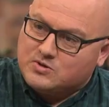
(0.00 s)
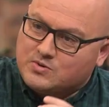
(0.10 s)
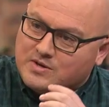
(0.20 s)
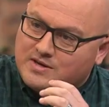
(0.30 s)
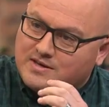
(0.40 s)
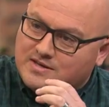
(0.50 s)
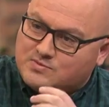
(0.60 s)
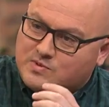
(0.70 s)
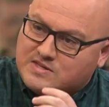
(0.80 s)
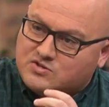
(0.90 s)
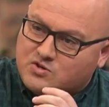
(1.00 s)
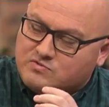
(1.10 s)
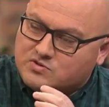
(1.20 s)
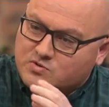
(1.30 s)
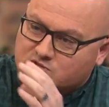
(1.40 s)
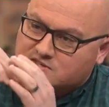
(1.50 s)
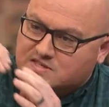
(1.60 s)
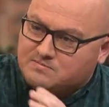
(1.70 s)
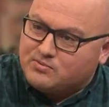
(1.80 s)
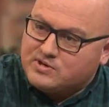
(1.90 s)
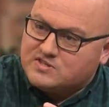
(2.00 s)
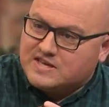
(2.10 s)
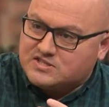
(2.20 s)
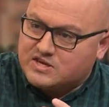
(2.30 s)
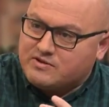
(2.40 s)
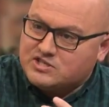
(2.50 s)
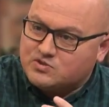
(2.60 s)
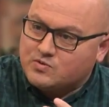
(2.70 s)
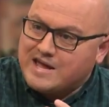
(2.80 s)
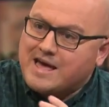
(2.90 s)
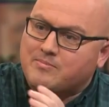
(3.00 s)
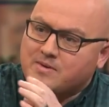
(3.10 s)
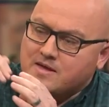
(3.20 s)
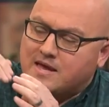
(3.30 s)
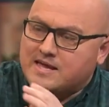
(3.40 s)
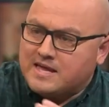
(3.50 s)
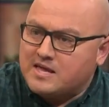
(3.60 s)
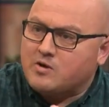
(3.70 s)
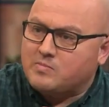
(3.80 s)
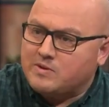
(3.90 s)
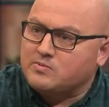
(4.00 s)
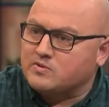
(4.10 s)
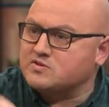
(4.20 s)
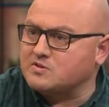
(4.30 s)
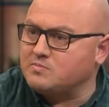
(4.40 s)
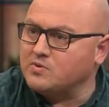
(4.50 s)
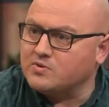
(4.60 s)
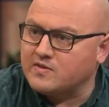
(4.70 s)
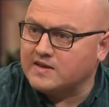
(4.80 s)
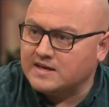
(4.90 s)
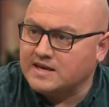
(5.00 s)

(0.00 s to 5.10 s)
to do is, with these two resources, is bridge that generational gap and get young people the support that they